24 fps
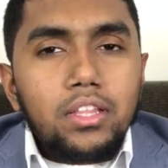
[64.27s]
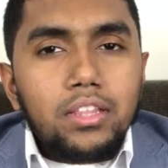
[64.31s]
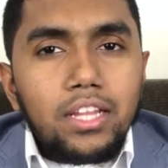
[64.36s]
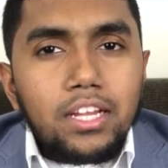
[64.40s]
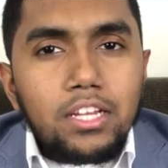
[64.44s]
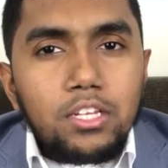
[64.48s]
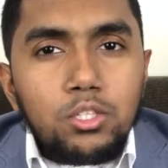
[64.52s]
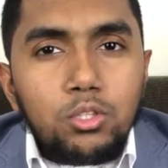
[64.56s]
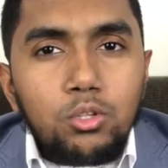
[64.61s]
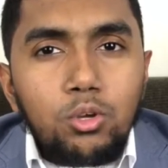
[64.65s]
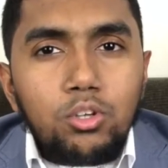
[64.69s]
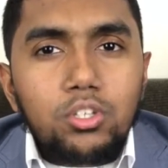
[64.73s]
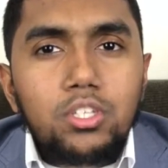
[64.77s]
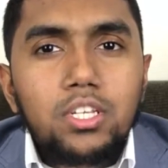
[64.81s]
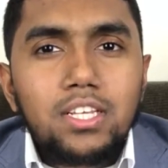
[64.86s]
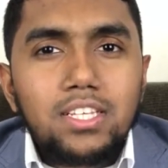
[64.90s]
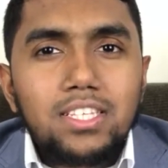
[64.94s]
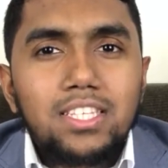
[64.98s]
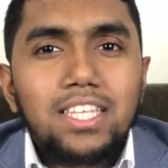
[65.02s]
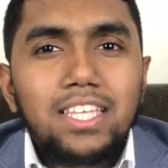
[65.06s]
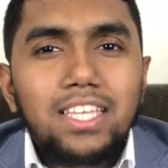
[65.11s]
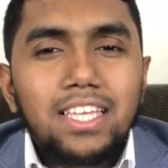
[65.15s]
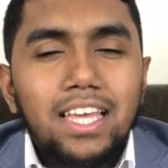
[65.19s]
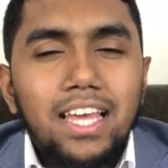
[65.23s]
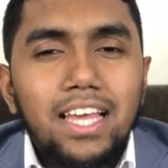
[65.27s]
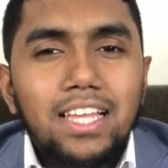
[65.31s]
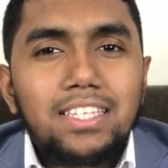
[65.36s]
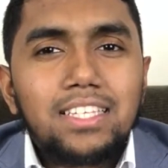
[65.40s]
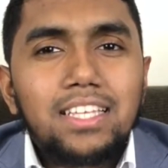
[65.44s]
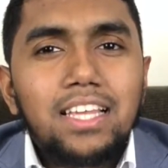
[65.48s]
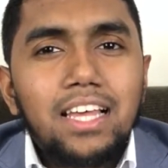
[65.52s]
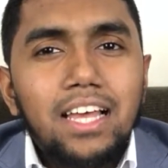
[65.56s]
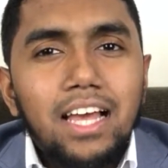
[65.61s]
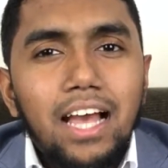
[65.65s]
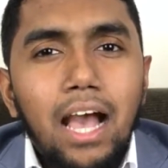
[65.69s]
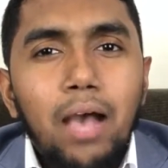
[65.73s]
There's no such thing
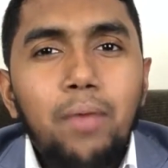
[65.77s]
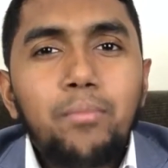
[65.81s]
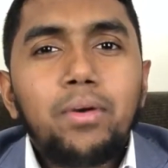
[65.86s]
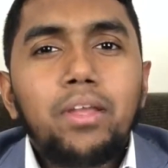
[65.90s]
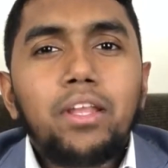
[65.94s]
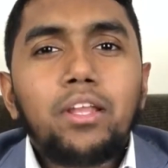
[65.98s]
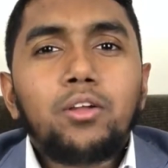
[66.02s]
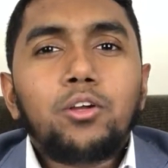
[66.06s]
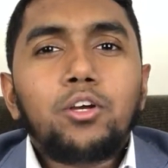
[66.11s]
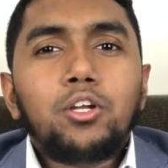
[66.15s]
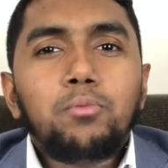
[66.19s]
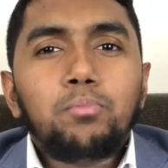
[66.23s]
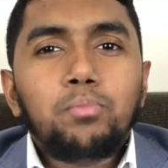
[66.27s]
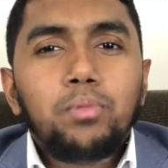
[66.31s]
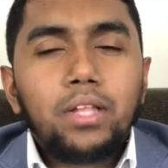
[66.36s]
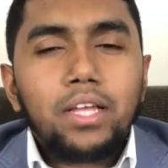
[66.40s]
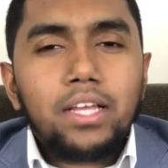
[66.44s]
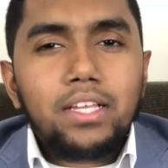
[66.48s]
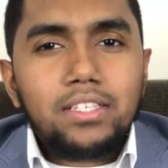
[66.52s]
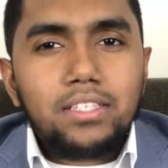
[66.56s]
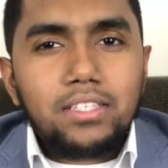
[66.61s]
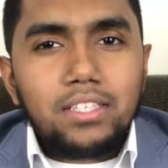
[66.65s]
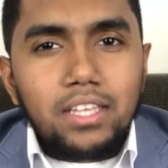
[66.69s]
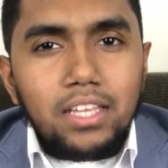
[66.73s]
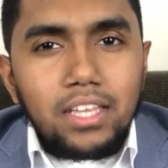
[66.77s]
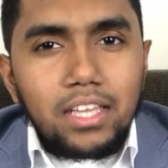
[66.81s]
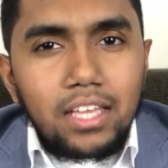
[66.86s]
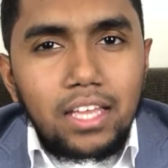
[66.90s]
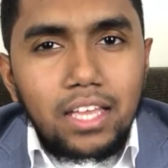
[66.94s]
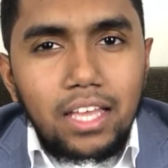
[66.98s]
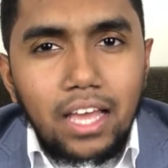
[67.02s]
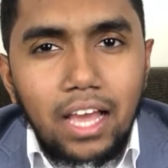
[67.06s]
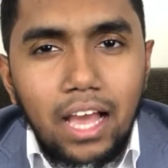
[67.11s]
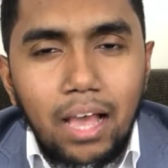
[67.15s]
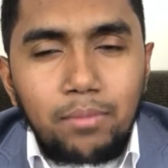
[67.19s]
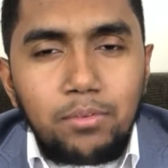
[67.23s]
as I'm at a good place,
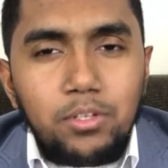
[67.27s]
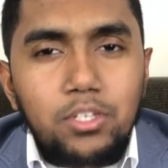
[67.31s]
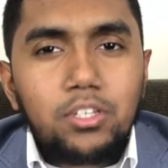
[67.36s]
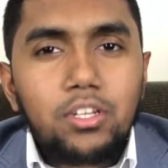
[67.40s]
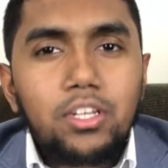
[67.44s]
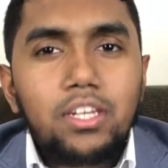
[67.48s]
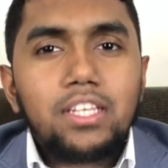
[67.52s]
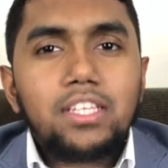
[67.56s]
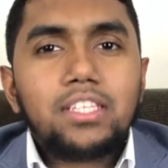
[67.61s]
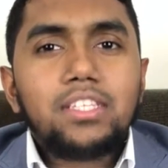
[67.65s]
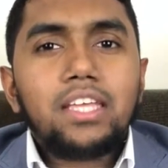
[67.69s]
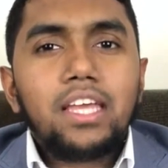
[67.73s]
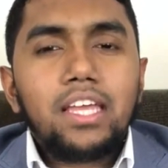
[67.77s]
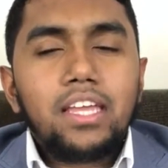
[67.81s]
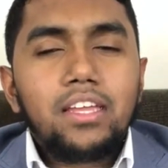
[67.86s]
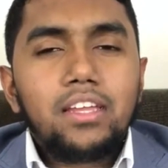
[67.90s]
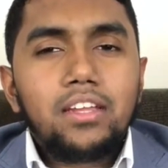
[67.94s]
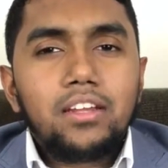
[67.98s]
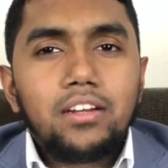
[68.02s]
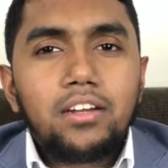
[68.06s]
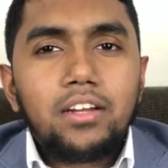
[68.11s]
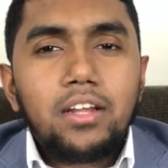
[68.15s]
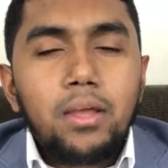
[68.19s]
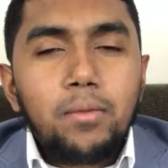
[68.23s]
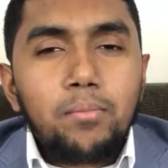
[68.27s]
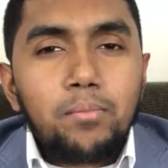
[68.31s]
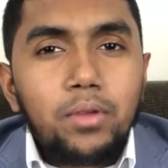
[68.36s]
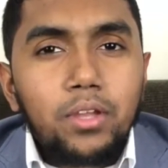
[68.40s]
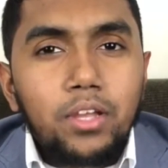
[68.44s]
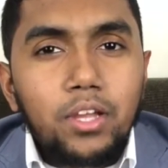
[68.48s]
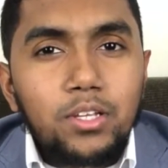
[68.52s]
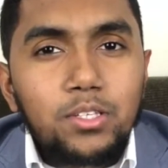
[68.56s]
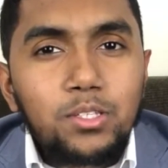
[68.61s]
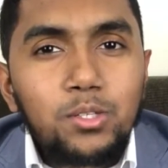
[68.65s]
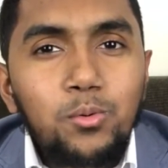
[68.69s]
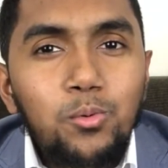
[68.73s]
I'm just going to stay here.
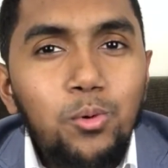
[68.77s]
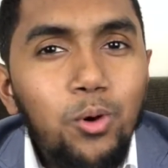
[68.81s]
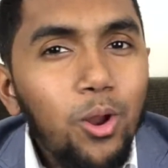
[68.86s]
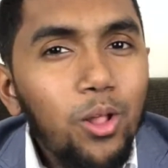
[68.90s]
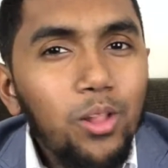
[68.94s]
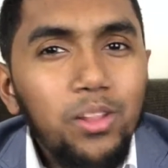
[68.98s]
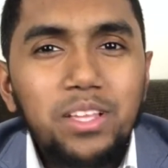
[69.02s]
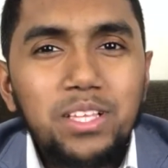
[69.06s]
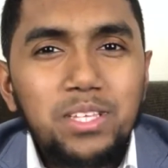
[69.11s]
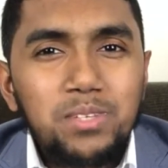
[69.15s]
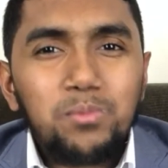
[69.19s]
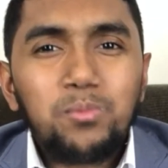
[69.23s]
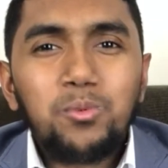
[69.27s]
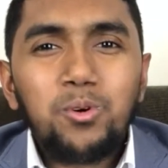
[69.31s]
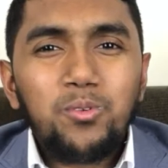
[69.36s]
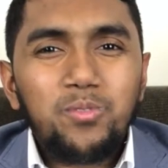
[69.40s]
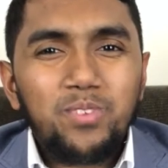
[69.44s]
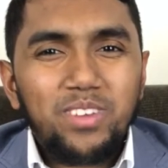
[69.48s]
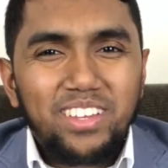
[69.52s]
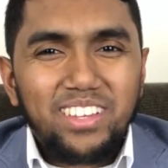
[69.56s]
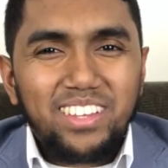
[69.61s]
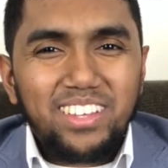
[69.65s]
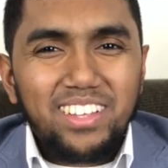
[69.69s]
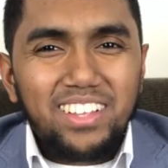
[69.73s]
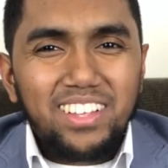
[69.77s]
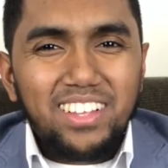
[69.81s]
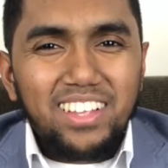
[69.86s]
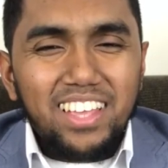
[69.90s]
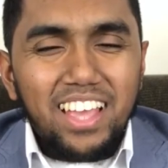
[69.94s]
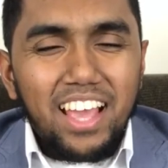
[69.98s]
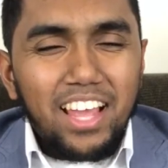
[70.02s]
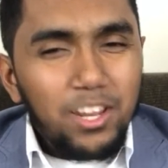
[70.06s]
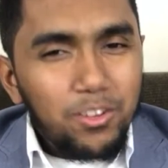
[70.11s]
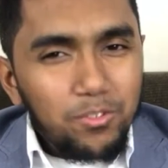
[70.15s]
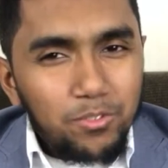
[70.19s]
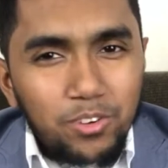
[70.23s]
Because the world is moving.
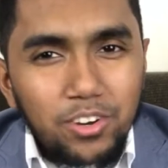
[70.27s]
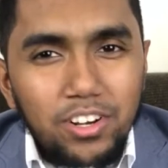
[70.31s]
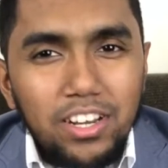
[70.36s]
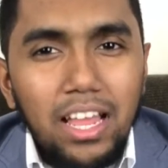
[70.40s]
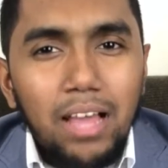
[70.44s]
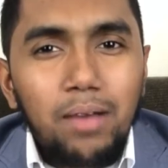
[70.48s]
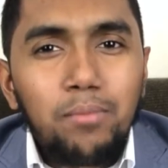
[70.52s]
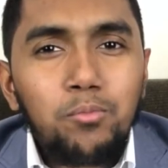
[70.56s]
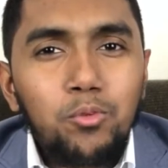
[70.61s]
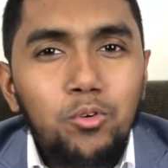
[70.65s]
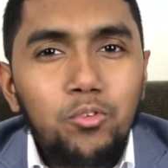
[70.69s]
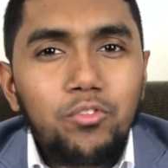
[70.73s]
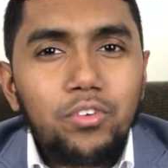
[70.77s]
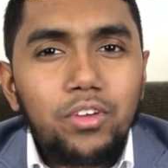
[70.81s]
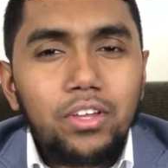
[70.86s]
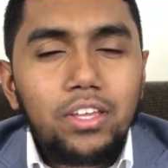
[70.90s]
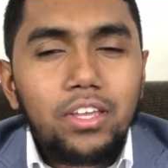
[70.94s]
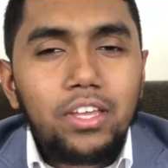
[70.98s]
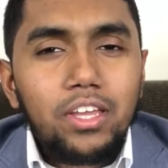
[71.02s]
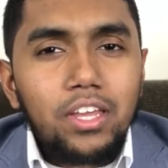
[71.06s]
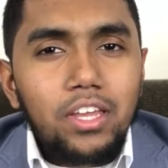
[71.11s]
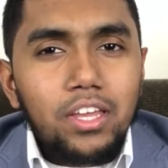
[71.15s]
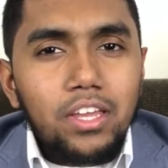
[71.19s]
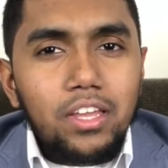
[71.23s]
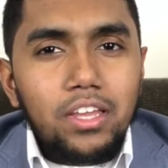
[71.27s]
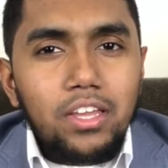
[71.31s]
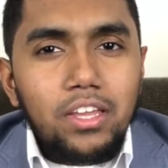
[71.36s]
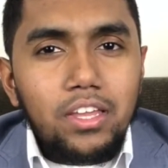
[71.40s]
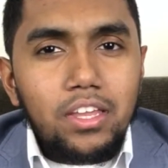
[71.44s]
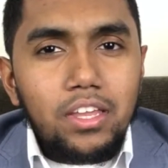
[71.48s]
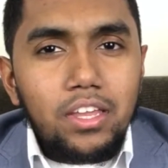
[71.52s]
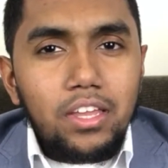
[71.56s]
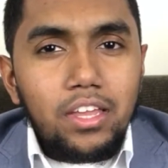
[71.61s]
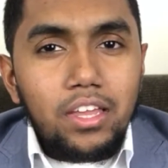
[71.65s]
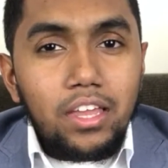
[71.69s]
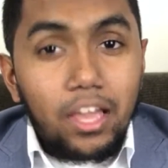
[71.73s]
And if you're not moving,
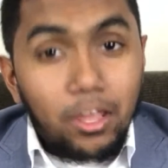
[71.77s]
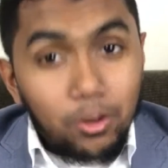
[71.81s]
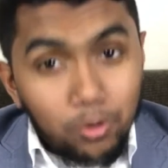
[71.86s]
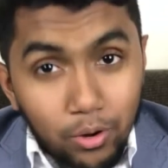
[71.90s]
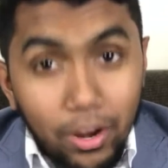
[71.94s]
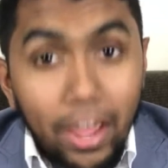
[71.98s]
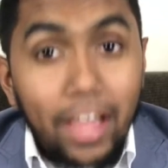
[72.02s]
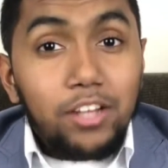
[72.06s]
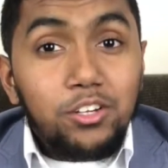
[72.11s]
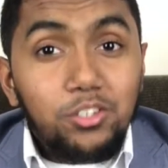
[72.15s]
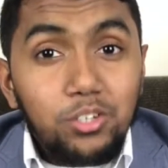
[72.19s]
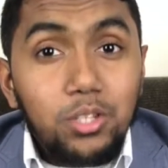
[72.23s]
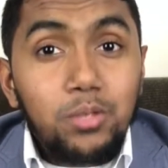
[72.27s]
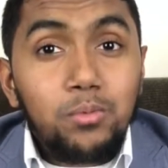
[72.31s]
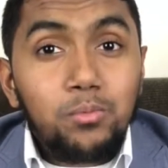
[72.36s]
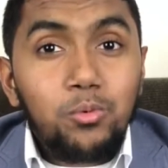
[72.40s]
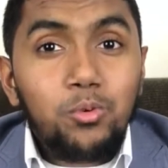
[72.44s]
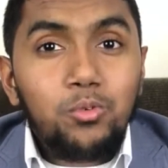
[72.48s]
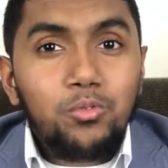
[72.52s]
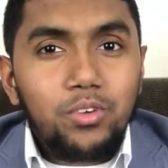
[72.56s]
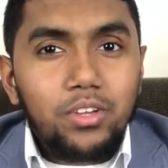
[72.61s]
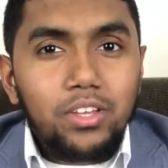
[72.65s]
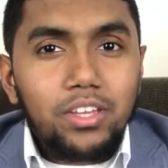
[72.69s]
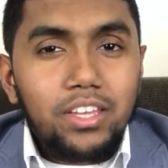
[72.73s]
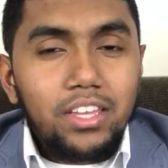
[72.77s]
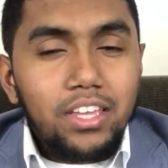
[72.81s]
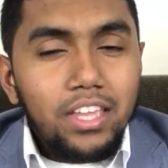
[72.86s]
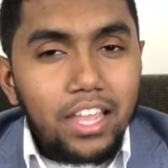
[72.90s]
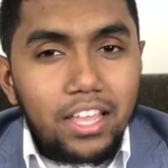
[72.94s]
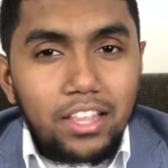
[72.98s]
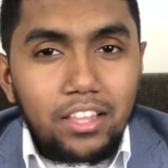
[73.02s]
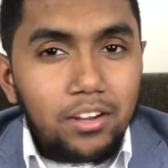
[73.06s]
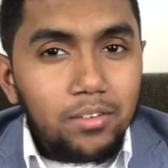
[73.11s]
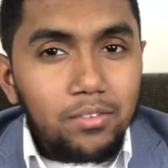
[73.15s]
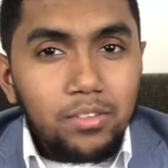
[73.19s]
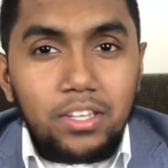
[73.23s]
and you're actually moving
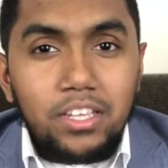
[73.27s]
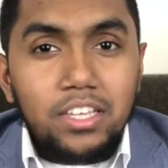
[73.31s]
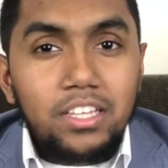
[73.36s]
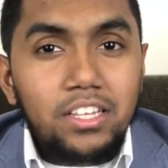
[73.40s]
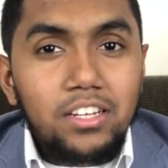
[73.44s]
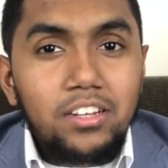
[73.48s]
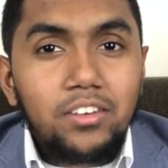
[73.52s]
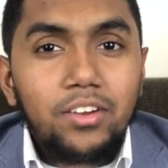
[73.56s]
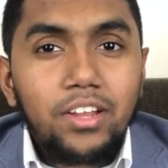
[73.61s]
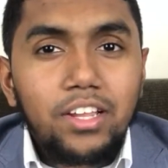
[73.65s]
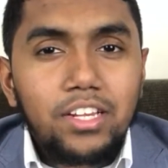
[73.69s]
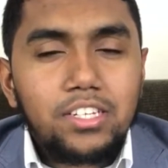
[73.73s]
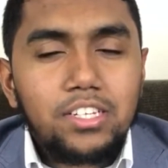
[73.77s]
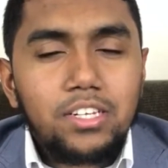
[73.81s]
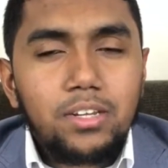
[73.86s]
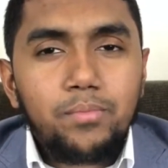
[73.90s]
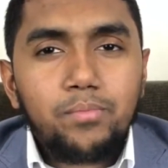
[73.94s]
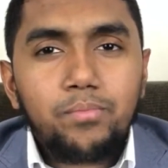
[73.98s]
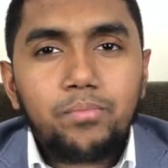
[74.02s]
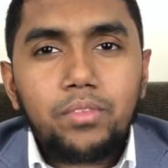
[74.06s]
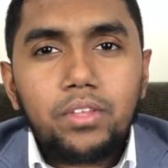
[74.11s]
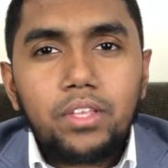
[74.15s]
either direction.